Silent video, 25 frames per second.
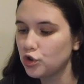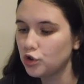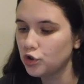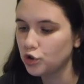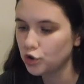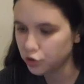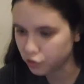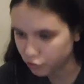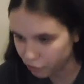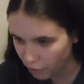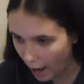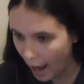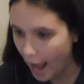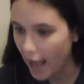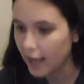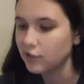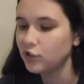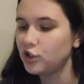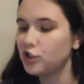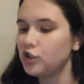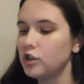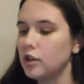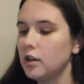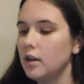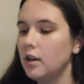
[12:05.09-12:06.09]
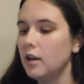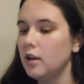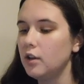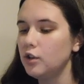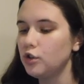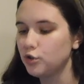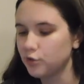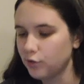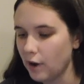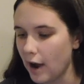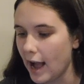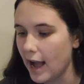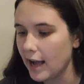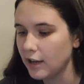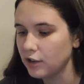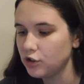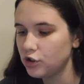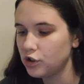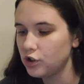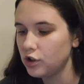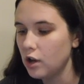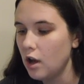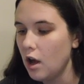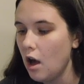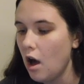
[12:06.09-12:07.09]

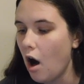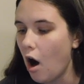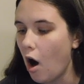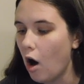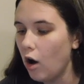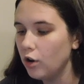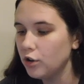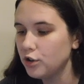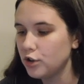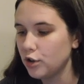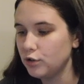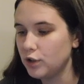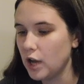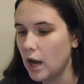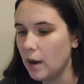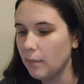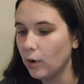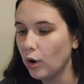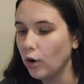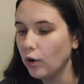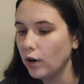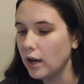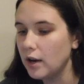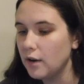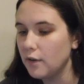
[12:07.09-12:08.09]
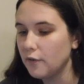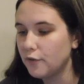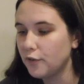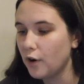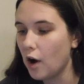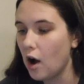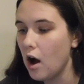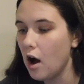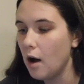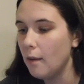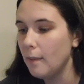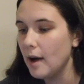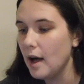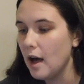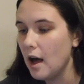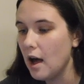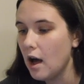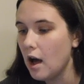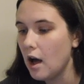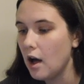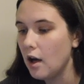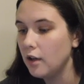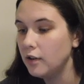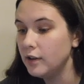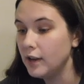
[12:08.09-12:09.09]
Trash. Also Tom Rogan from
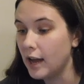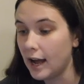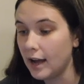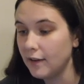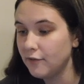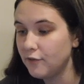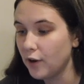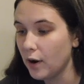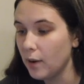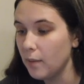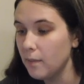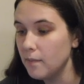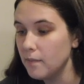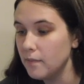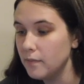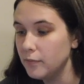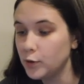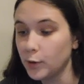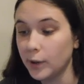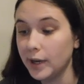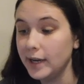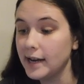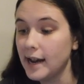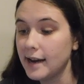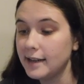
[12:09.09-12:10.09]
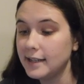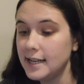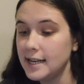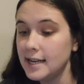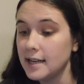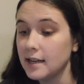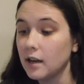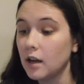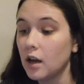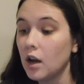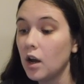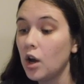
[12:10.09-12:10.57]
2019.